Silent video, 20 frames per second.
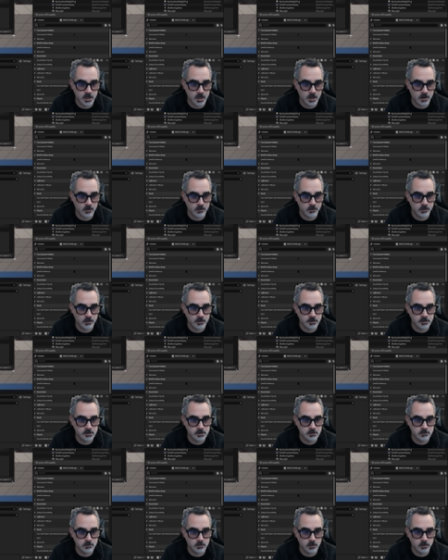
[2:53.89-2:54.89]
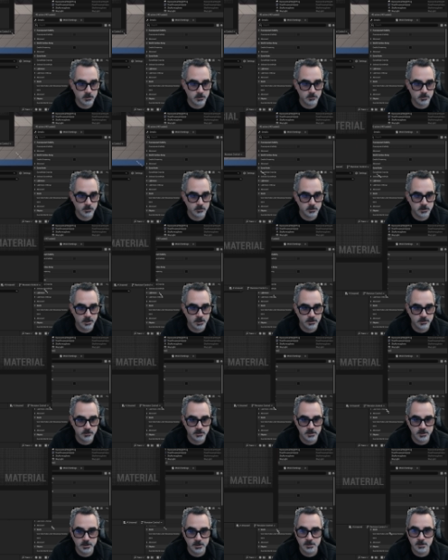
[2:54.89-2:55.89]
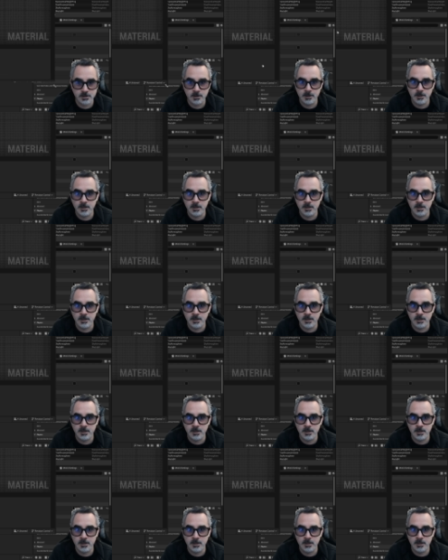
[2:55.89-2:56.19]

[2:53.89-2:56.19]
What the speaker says: across multiple texture sets.